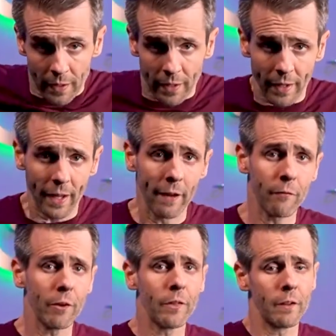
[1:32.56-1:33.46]
get
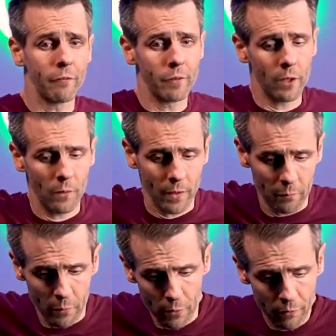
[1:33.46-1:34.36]
everything flowing,
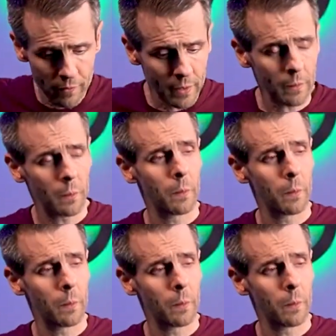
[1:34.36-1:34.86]
moving.